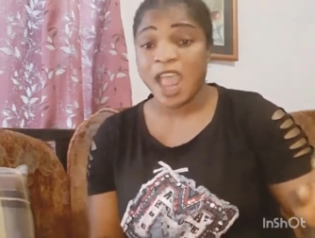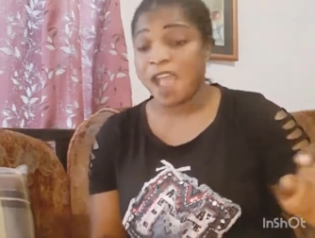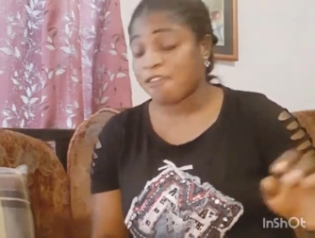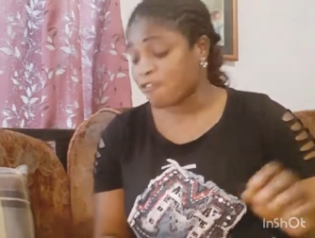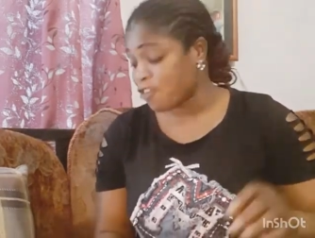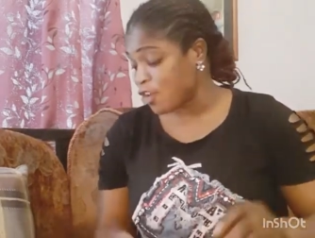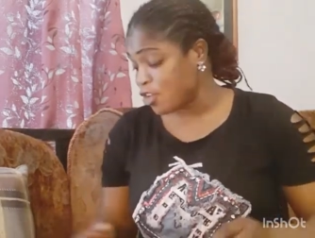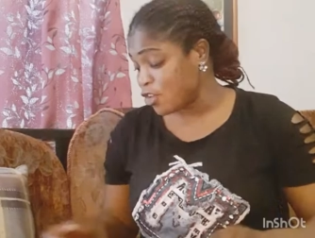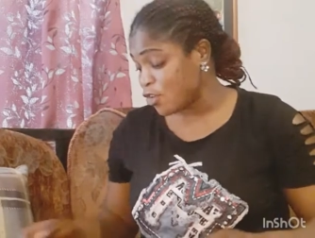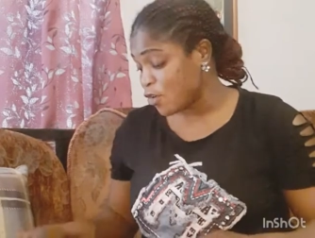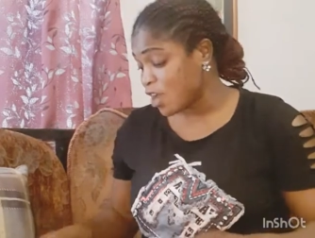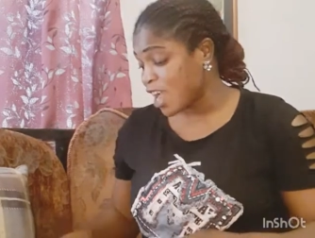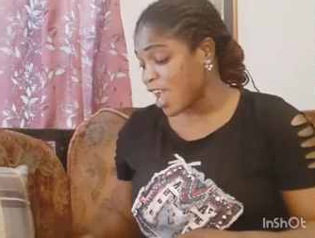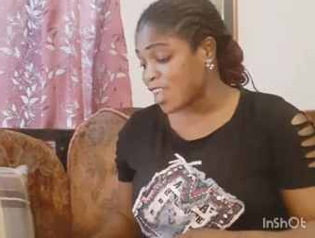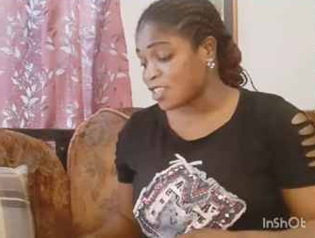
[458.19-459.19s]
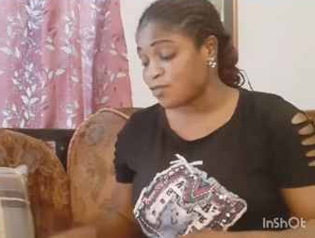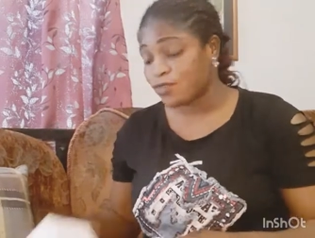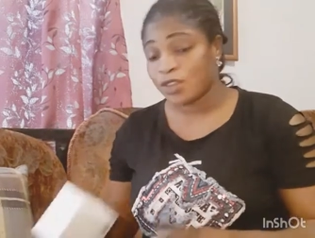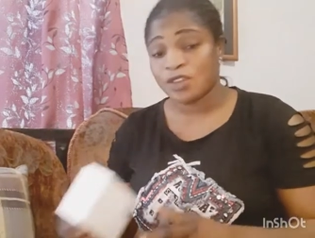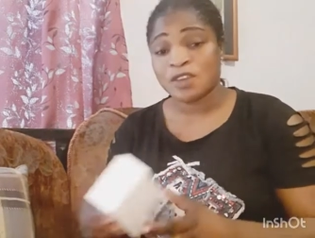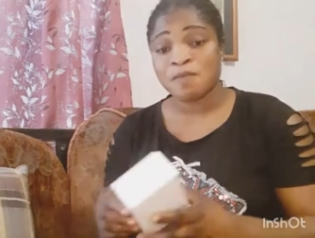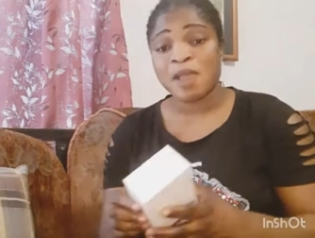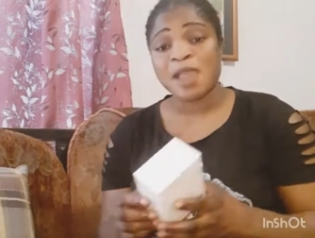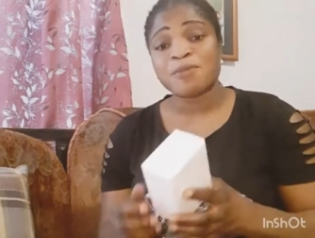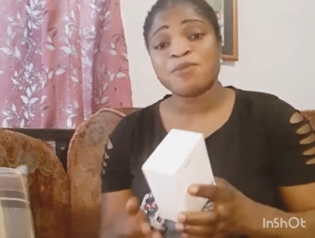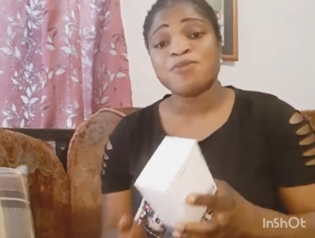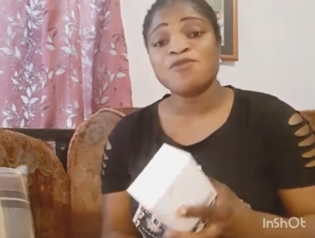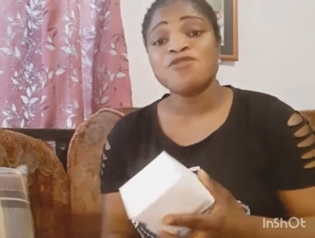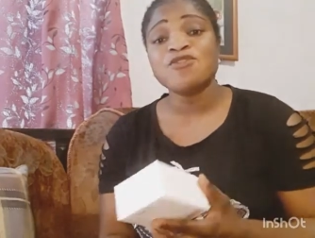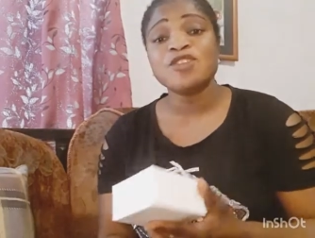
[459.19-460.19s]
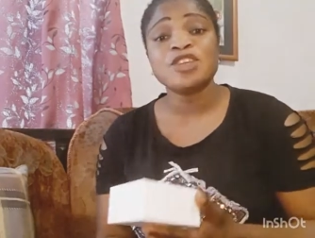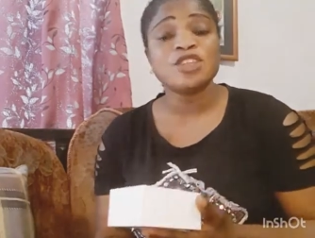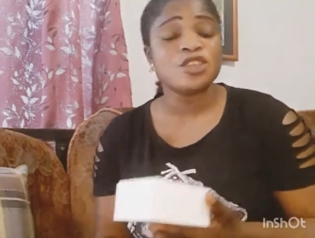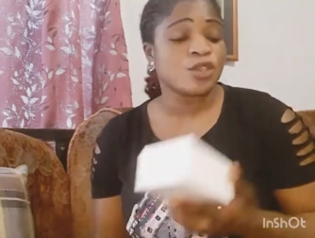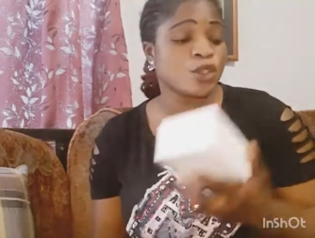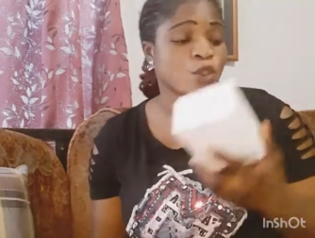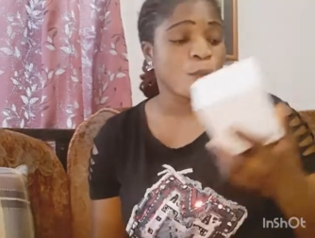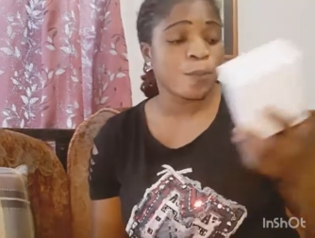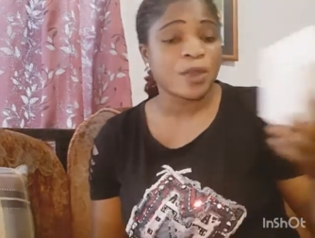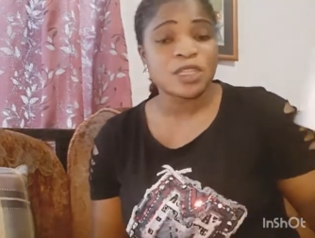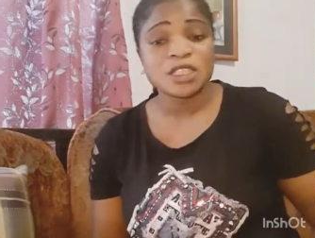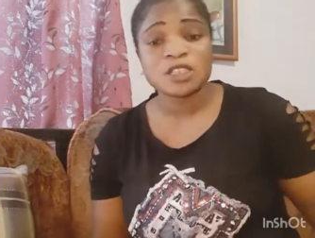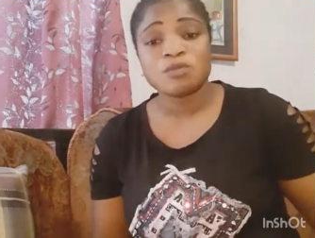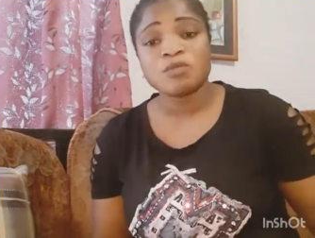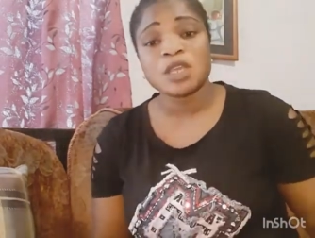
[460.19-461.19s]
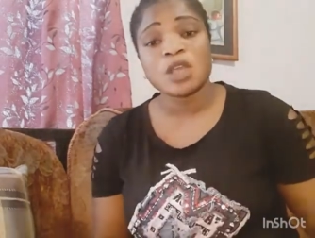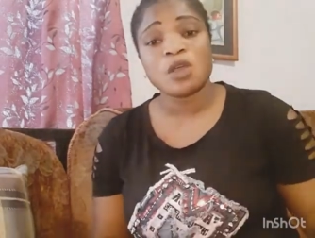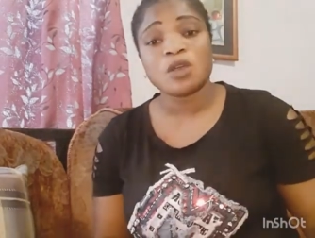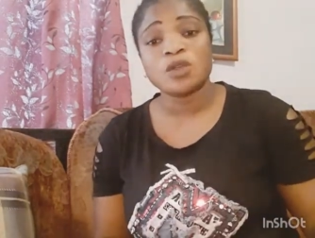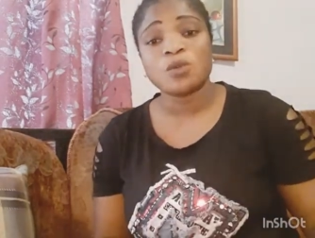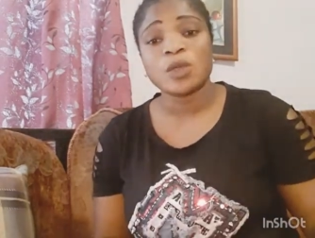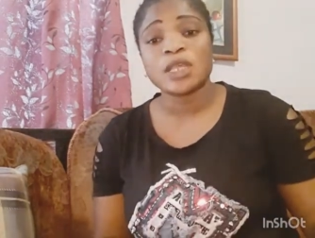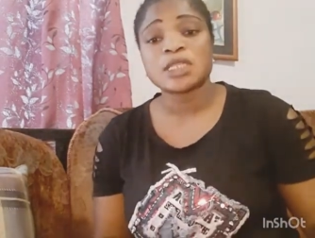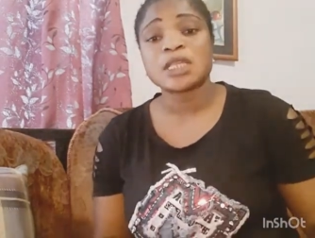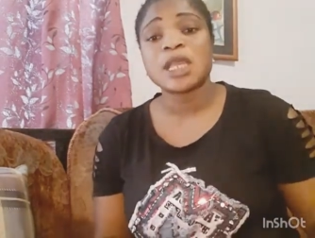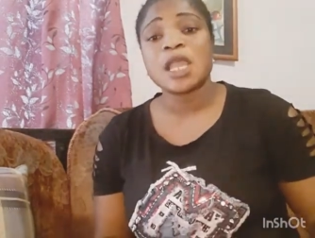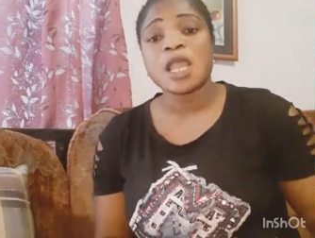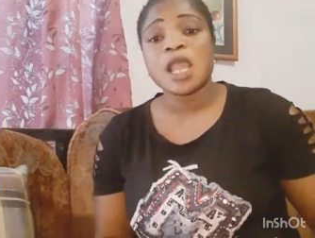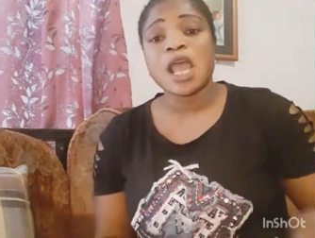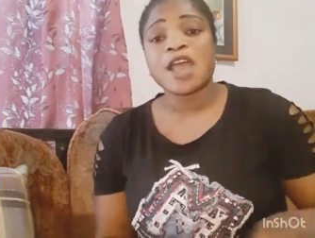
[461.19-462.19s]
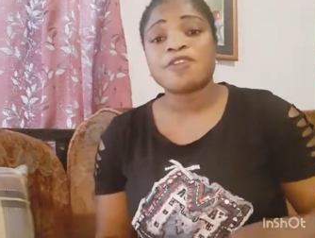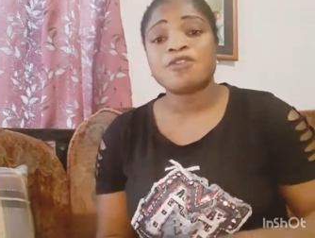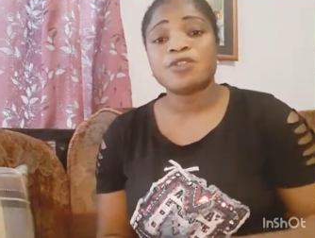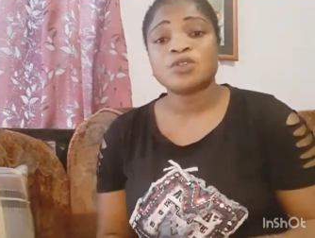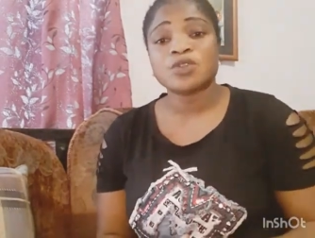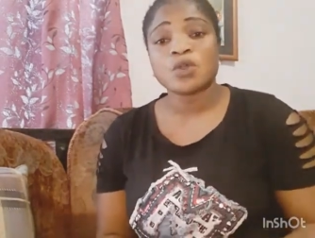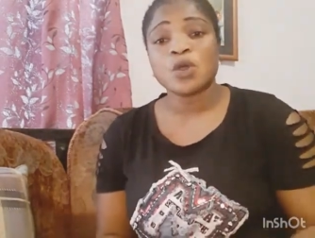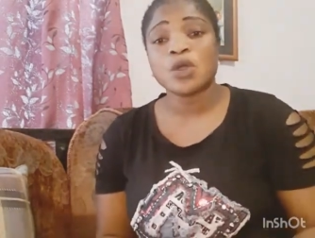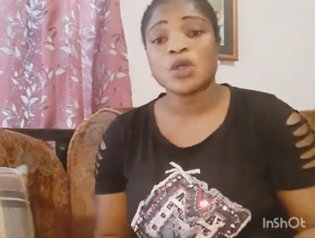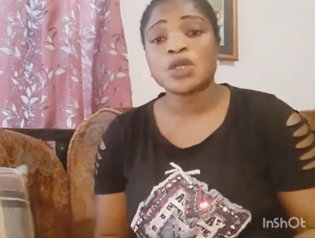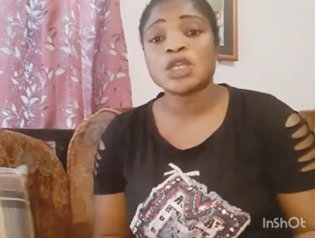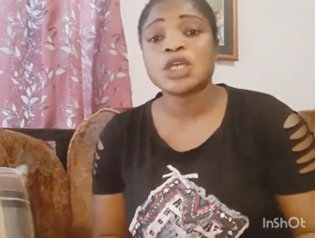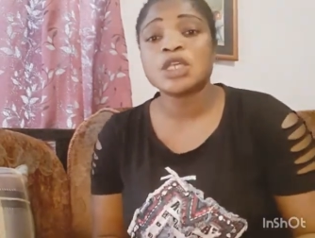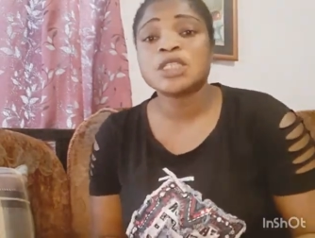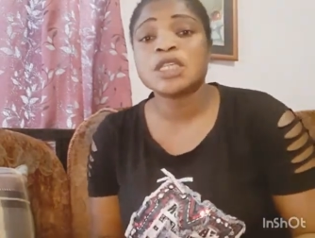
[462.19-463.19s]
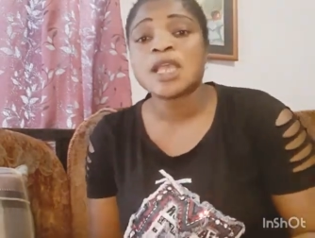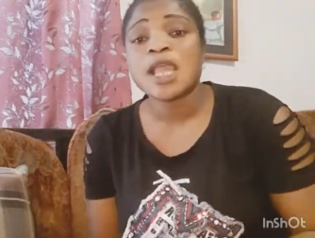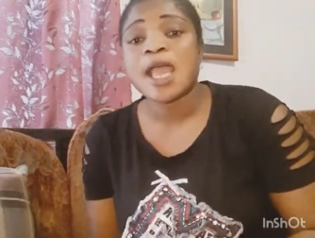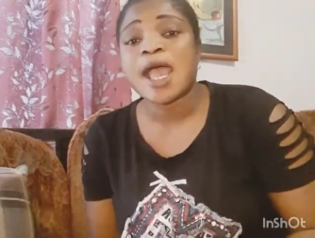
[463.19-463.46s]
And for you guys viewing my video, supporting me always, I feel so honored.